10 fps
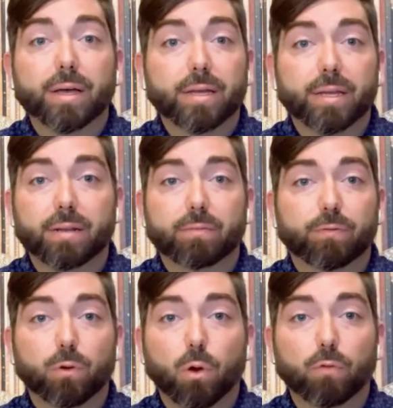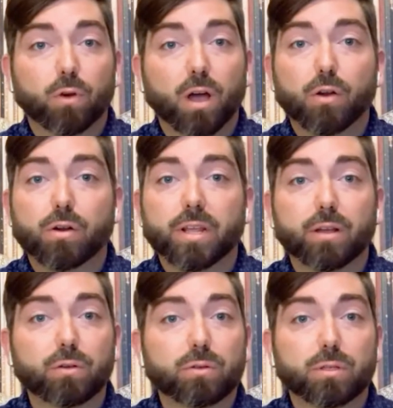And for over 100
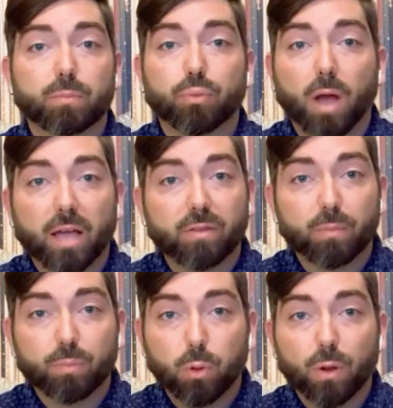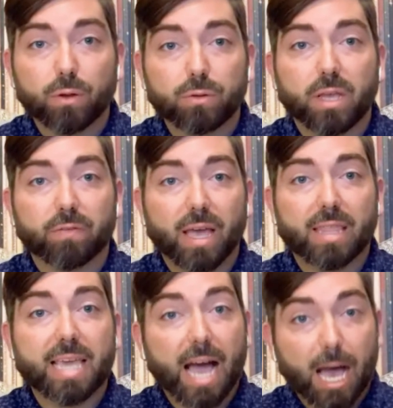years, private employers have
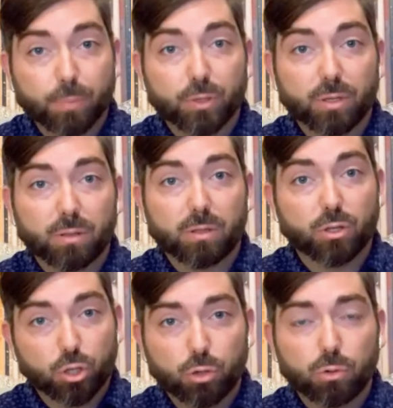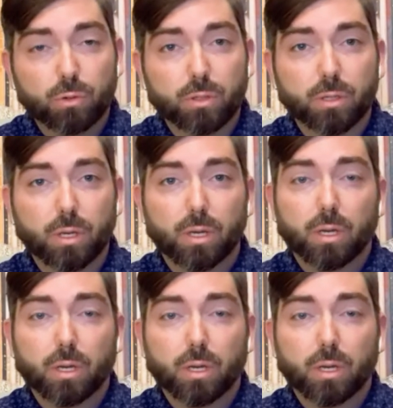had the option to choose